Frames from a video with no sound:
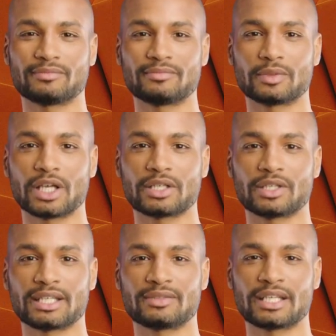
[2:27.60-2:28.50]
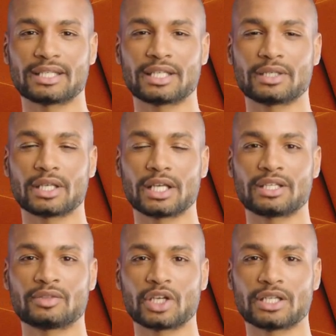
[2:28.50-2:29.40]
Because let's face it,
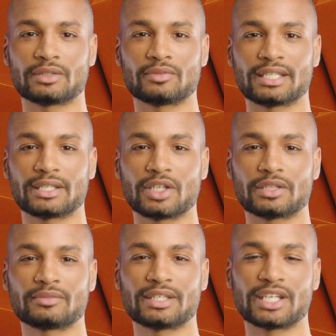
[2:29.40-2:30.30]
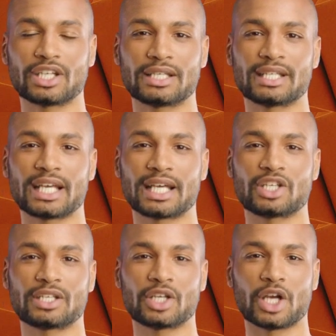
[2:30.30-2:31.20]
if you don't invest in your financial
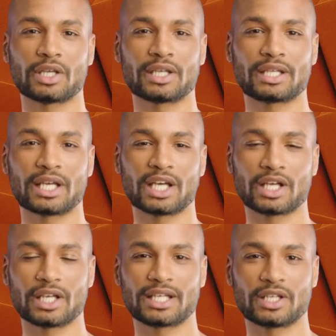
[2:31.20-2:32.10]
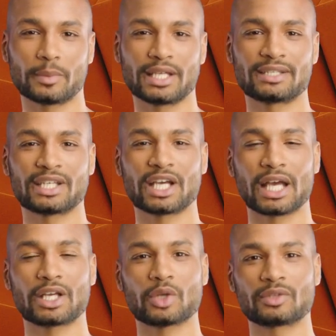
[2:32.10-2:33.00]
education now, you'll end up like the
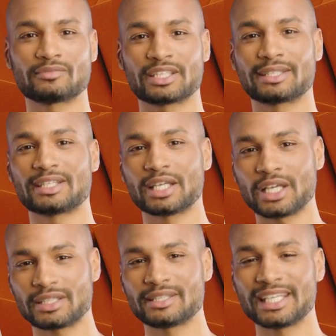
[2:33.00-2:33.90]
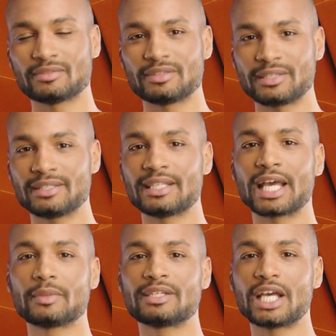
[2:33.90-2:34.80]
guy who invested all his savings in a
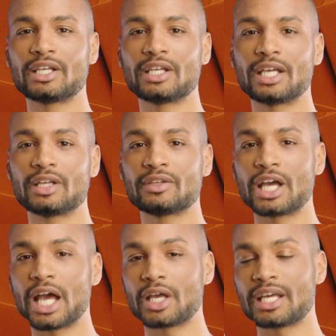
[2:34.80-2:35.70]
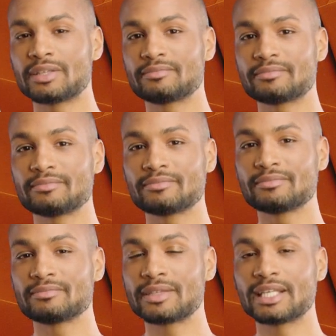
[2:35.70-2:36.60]
timeshare on a lunar colony.
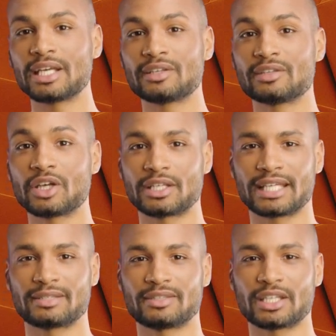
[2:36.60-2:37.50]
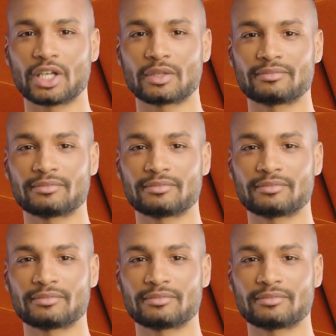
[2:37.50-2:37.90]
See you in our next video.